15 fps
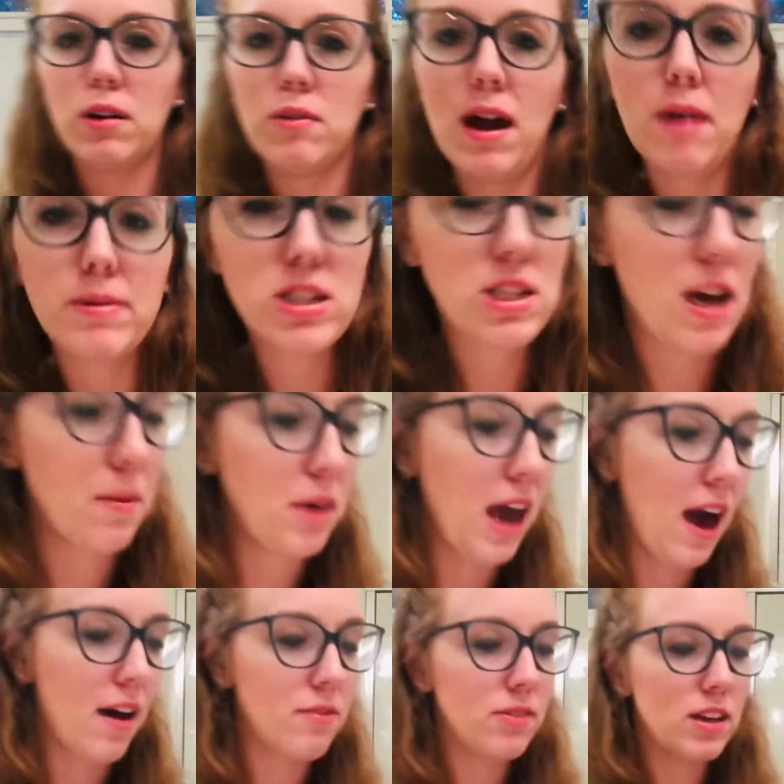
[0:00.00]
and how much time you
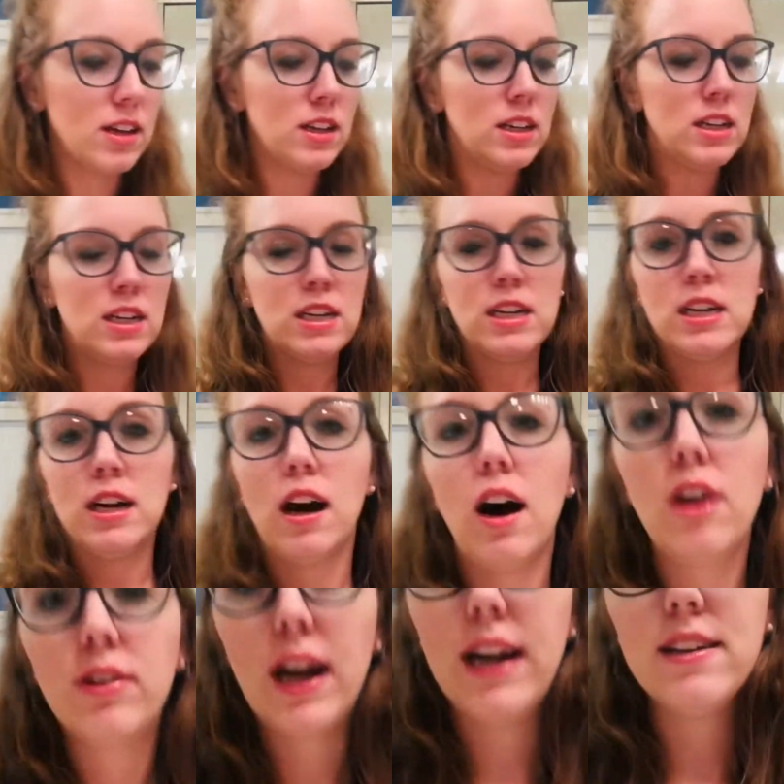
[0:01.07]
have.
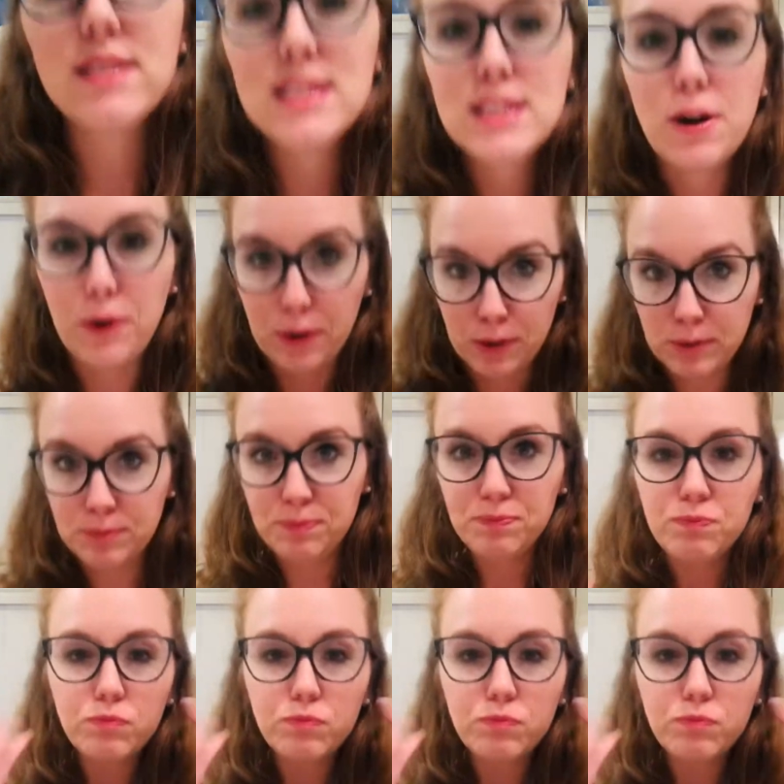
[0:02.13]
All right, so